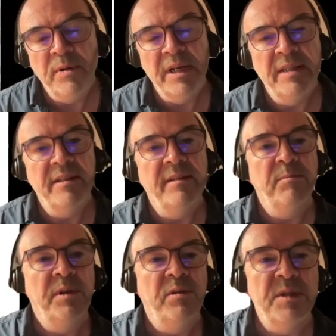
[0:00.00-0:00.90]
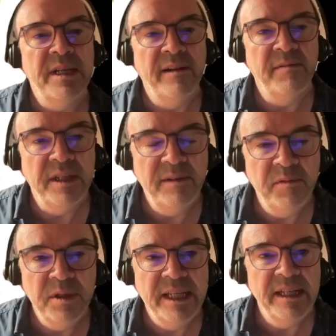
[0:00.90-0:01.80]
and because they have a
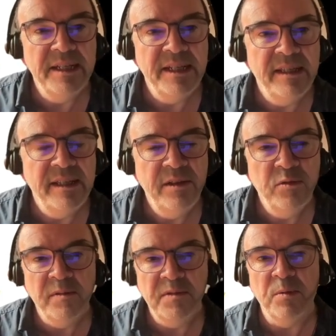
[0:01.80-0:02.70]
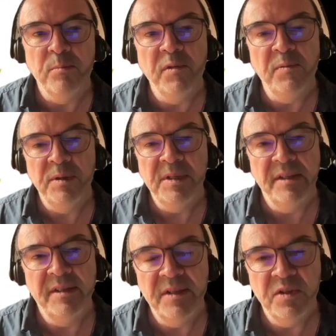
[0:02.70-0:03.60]
different density, you have some movement
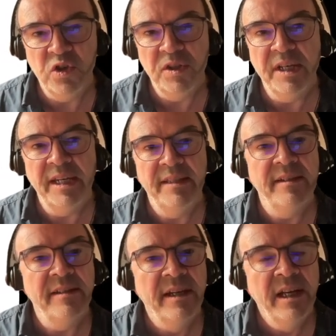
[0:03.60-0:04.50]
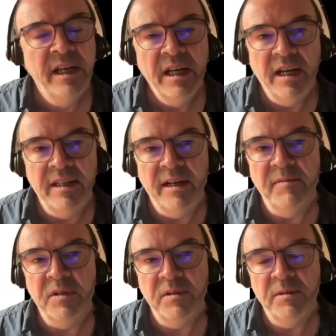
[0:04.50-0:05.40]
that is generated, and
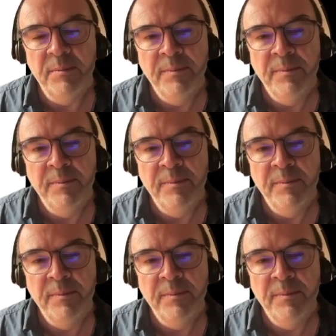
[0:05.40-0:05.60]
after